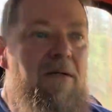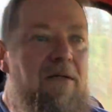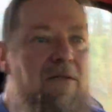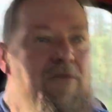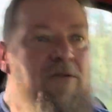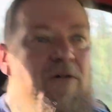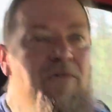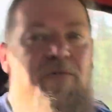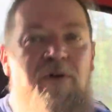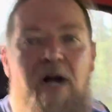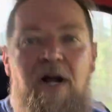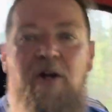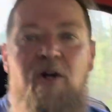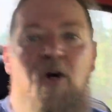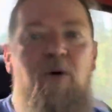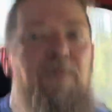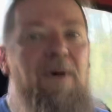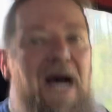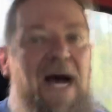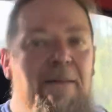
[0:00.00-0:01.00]
So far,
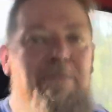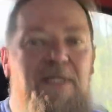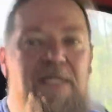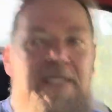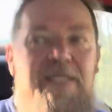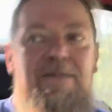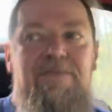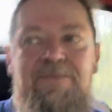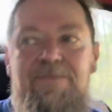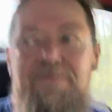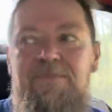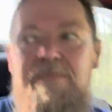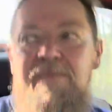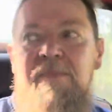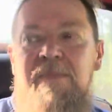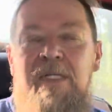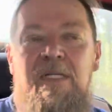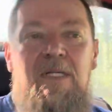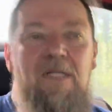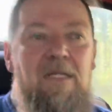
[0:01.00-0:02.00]
no bobbling.
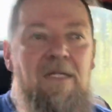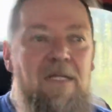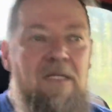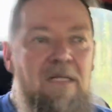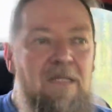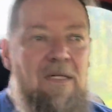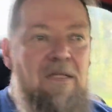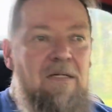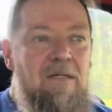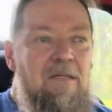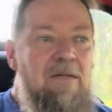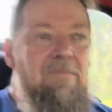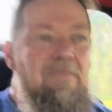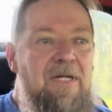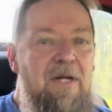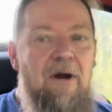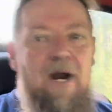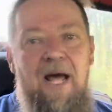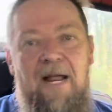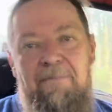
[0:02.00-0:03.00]

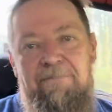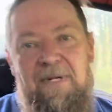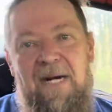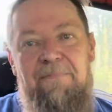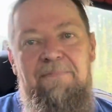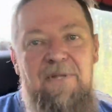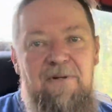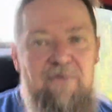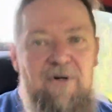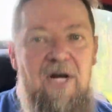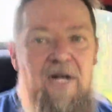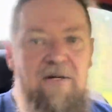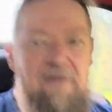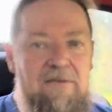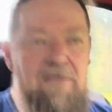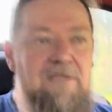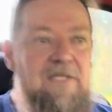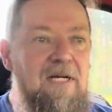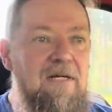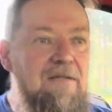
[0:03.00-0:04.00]
We're on a bumpy road,
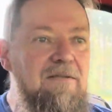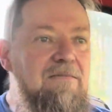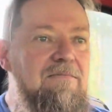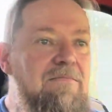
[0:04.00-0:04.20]
so